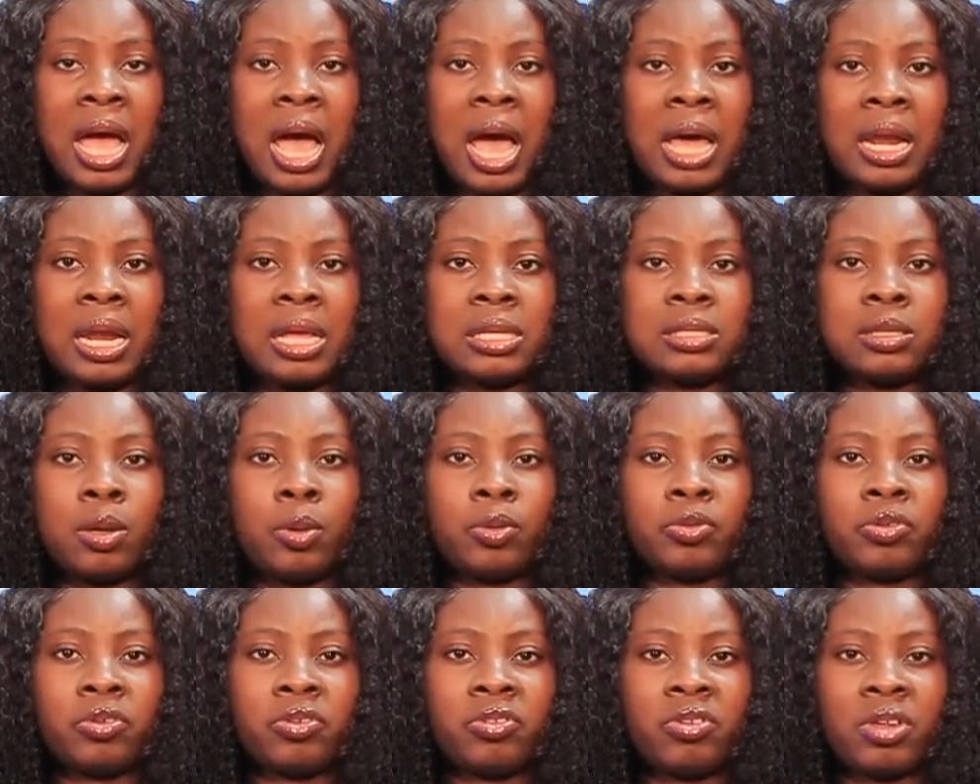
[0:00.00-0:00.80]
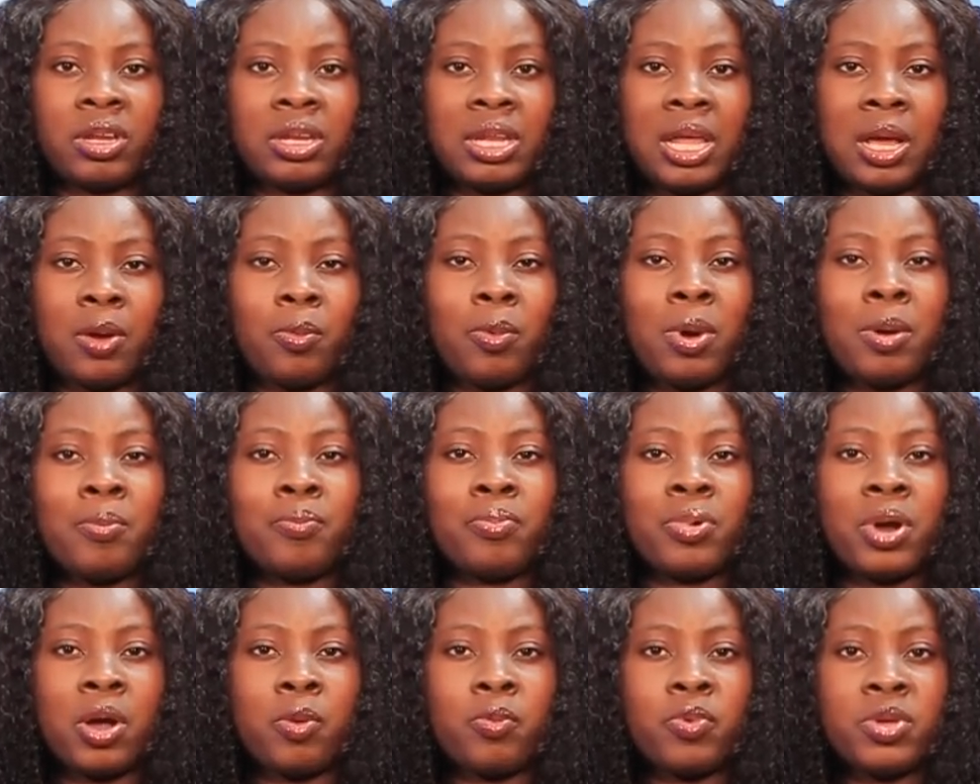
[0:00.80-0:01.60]
And as I was shut down,
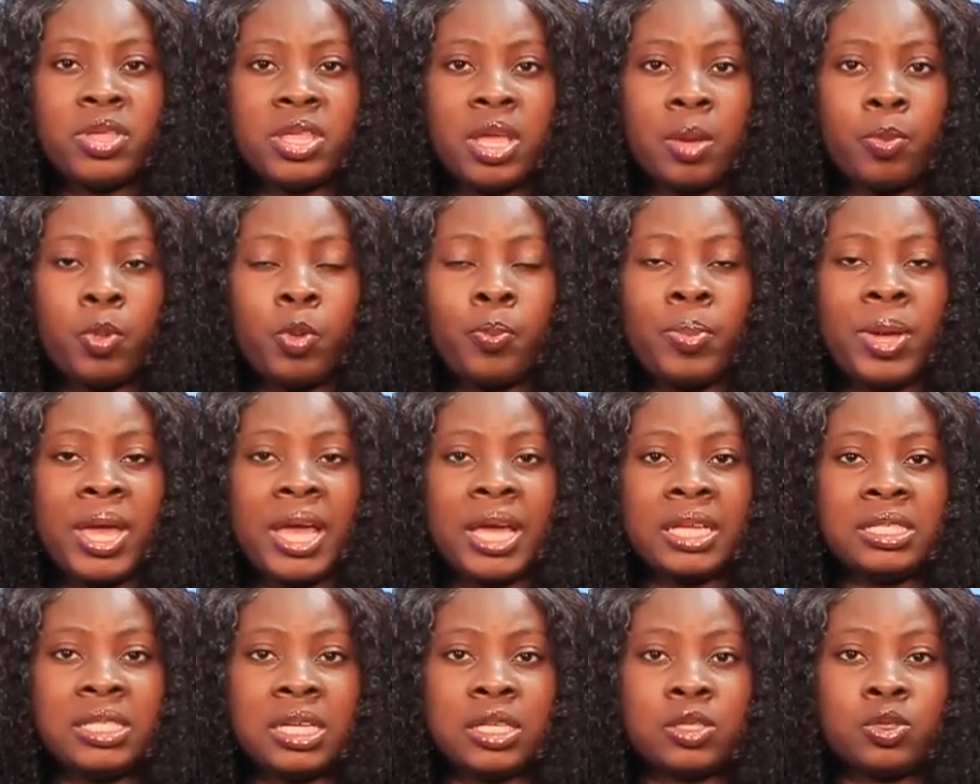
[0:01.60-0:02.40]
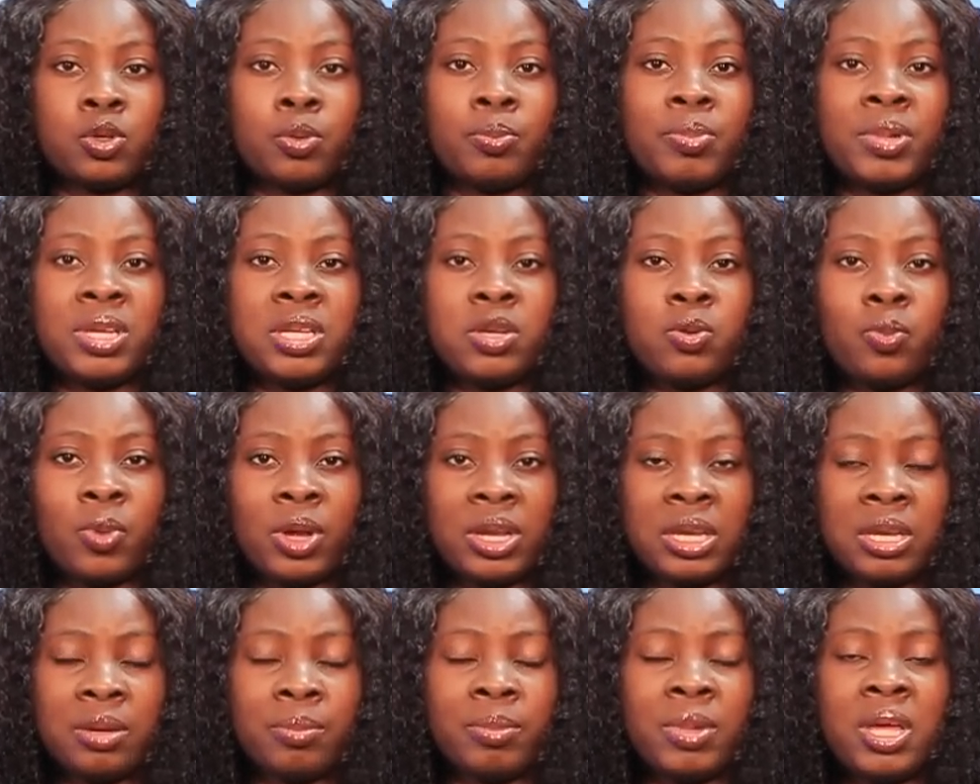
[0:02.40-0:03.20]
what bra would never pay agents or bidding
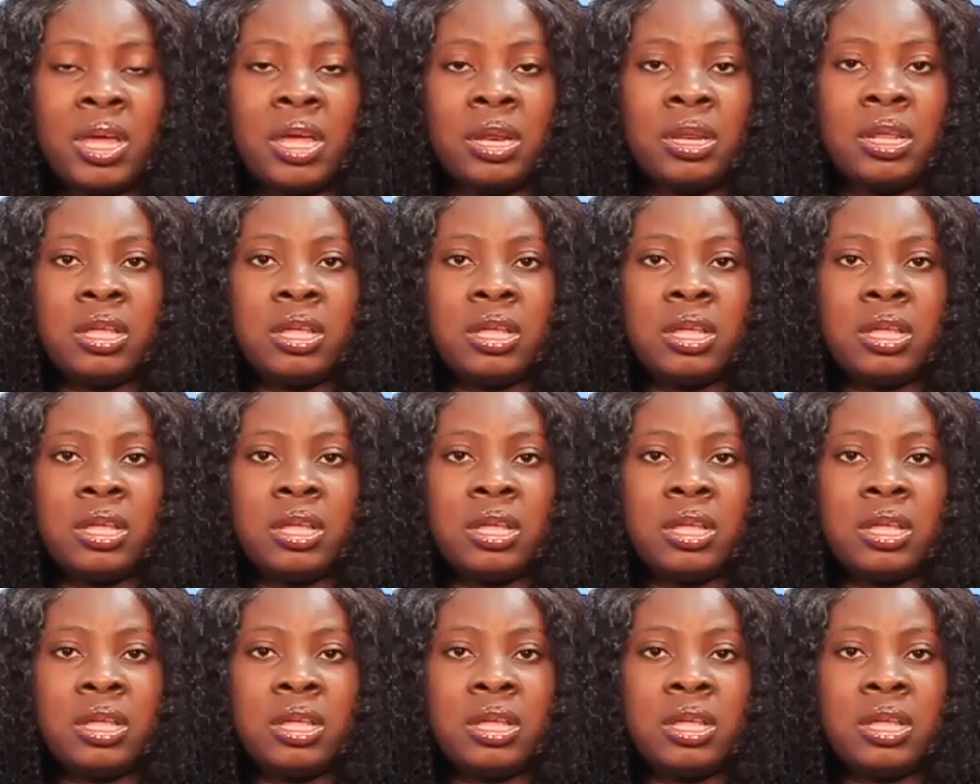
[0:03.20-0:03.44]
with him?